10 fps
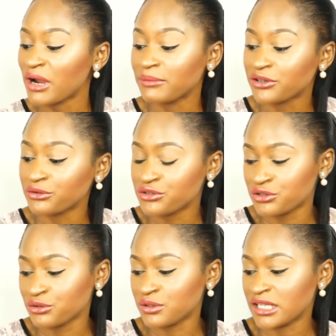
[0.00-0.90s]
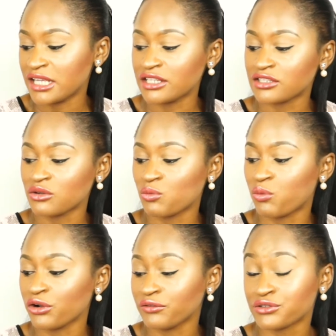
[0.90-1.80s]
probably gonna do is
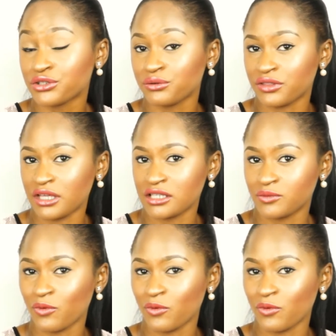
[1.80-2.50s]
one of two things.